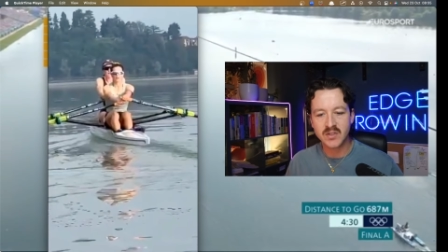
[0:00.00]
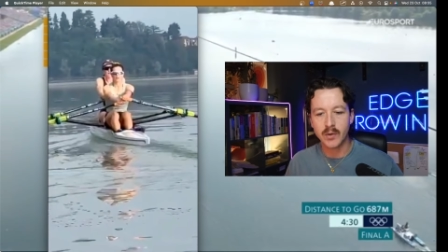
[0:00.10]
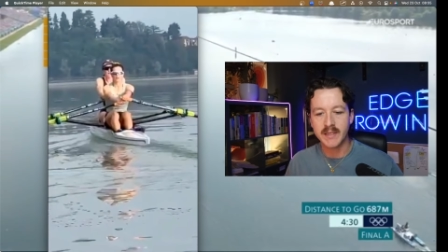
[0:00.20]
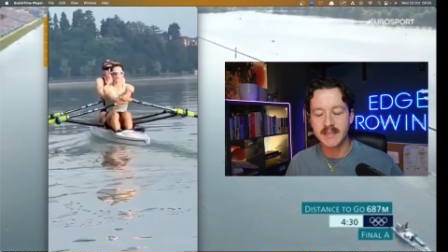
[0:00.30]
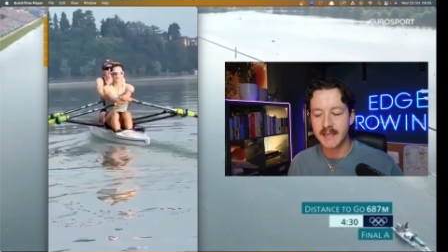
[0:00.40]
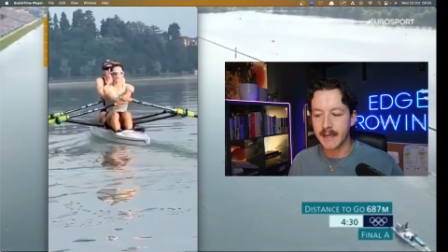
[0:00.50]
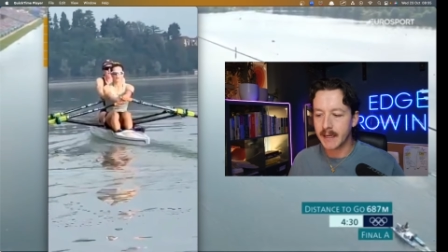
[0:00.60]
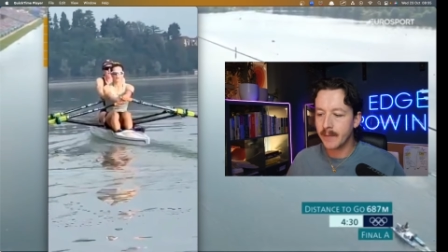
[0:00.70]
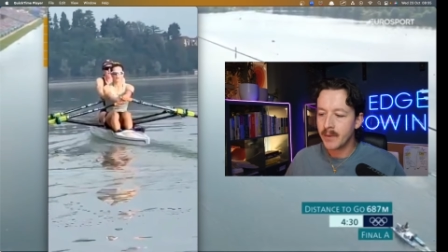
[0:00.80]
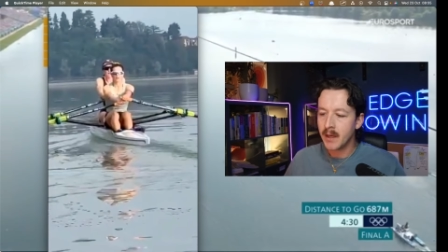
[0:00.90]
in
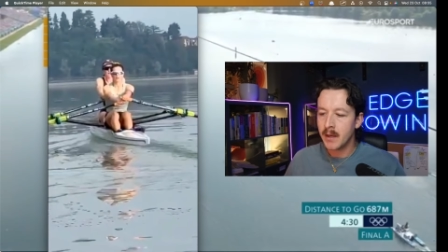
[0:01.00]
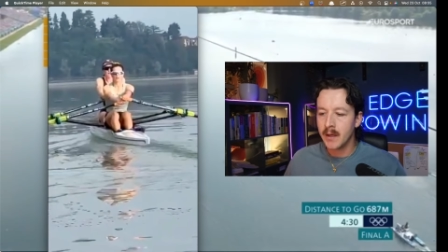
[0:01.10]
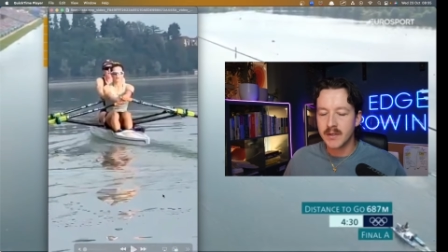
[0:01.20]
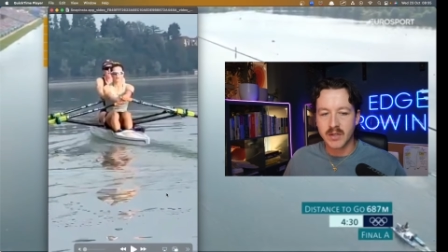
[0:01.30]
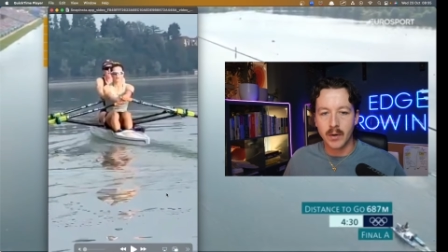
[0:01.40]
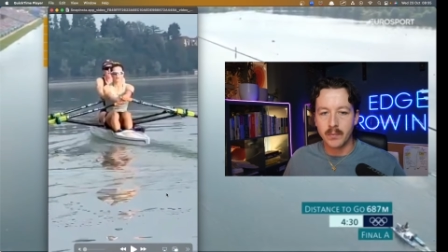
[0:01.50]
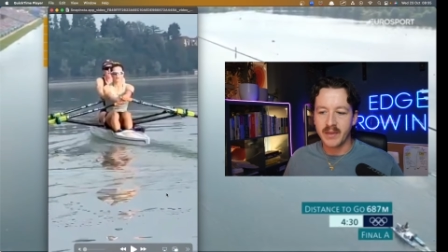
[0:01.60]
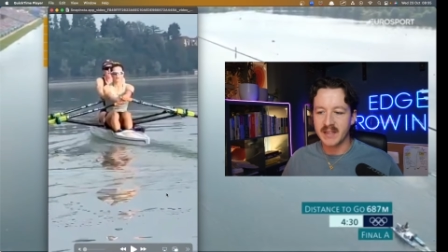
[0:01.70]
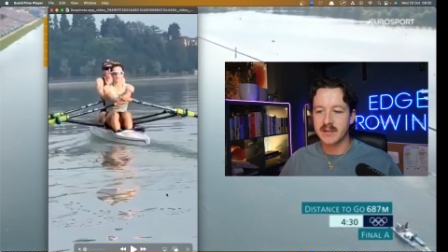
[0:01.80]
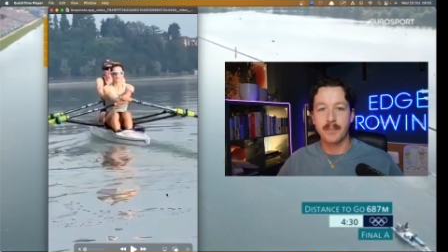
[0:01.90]
sync. So
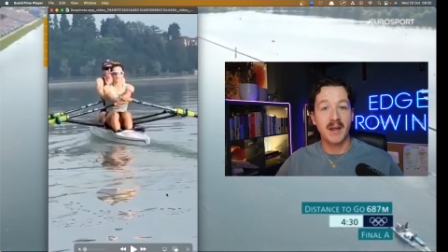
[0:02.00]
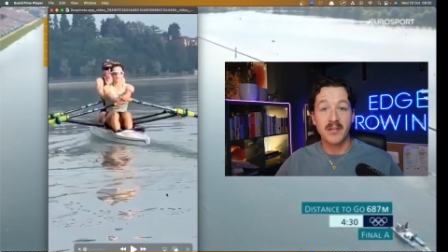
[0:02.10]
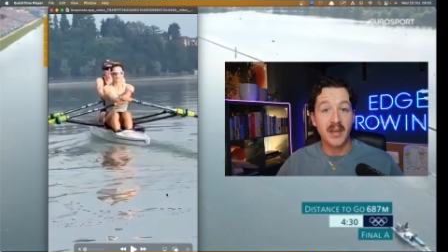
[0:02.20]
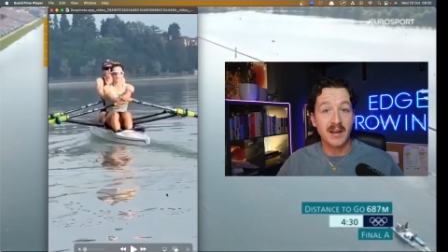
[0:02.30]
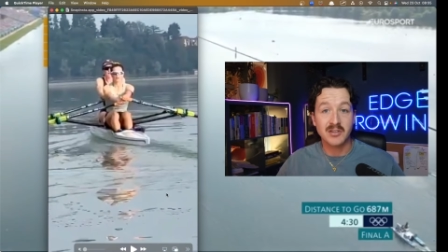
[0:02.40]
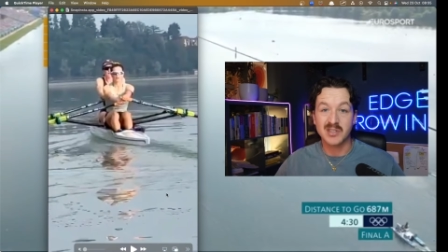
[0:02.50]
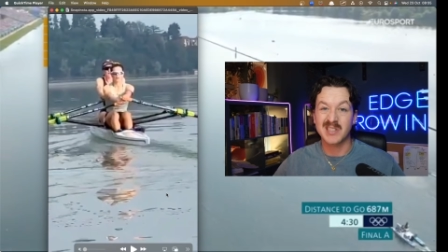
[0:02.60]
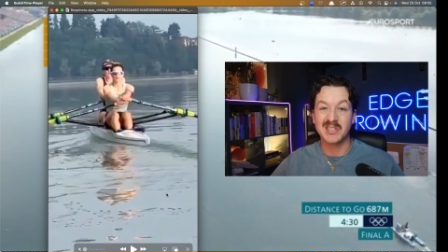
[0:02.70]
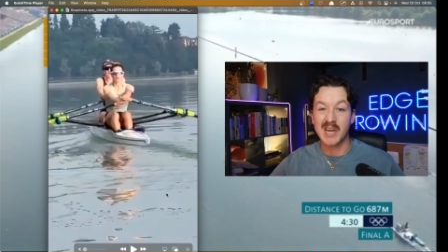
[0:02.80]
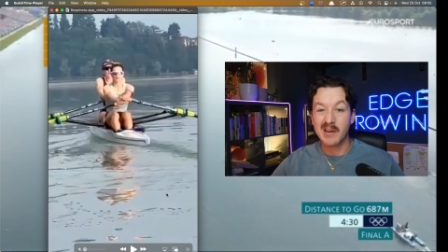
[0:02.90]
that's a big thing just
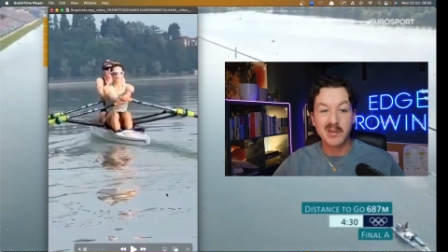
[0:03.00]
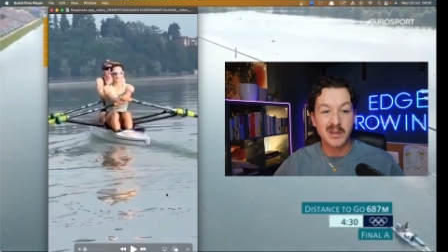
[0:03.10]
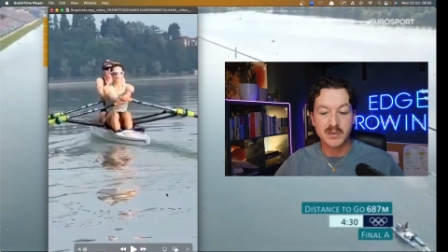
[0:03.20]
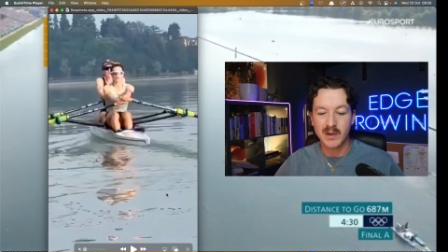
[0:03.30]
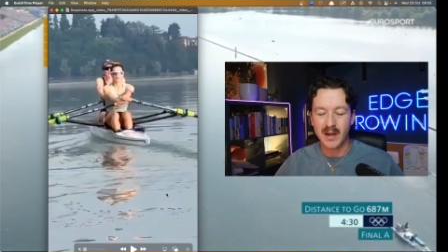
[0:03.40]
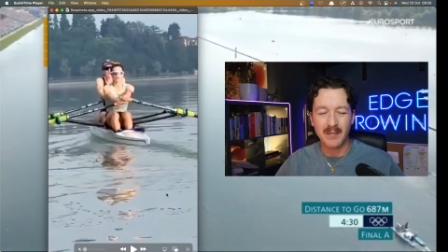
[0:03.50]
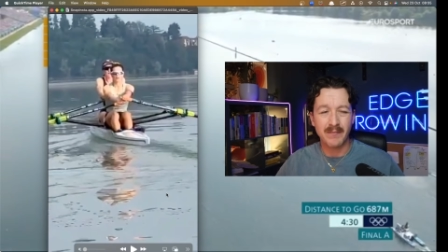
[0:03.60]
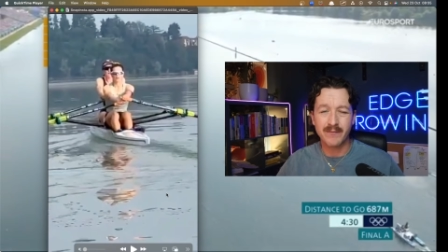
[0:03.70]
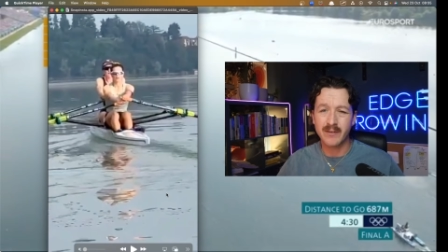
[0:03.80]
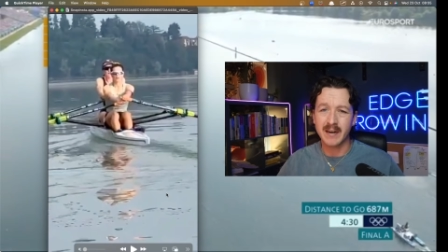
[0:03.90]
in general as well. I'm
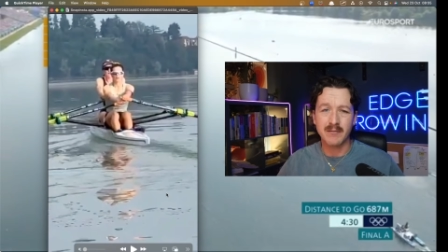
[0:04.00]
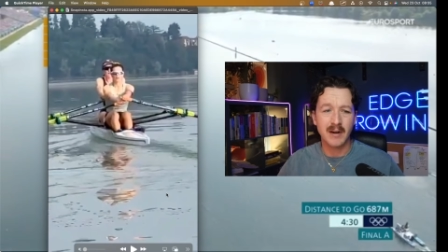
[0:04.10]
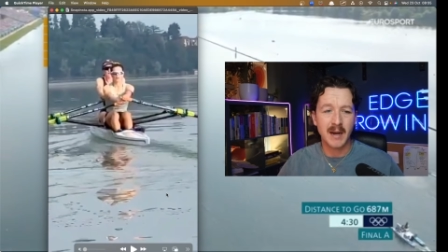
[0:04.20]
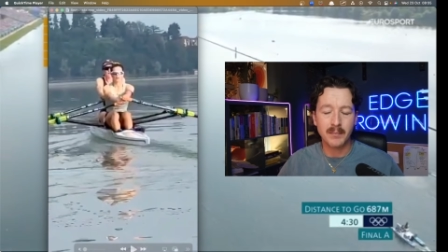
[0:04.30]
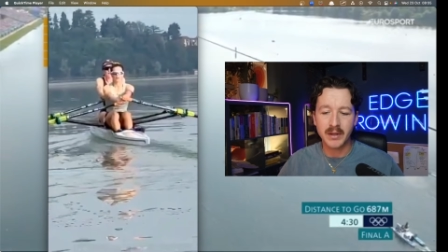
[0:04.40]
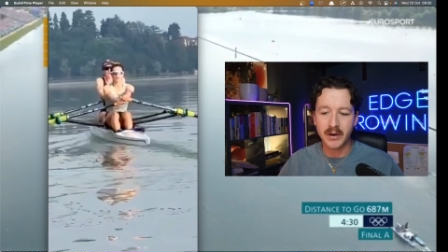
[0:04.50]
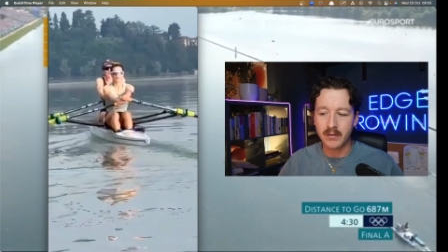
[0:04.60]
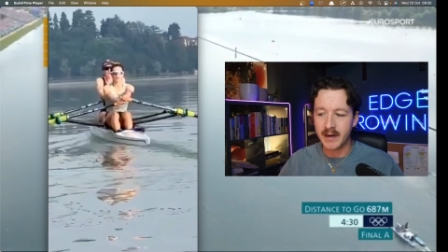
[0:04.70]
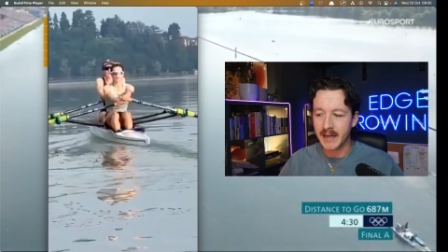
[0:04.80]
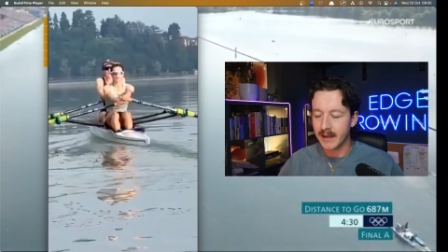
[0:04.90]
friggin' rambling
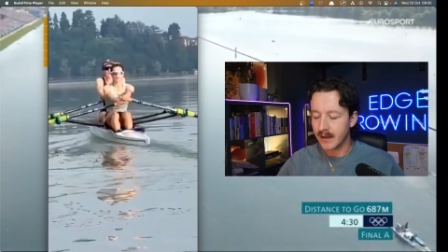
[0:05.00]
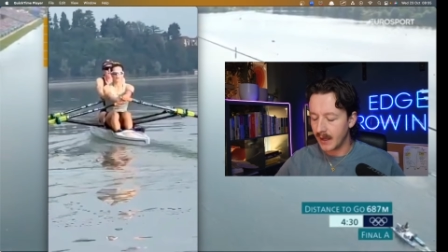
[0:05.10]
already.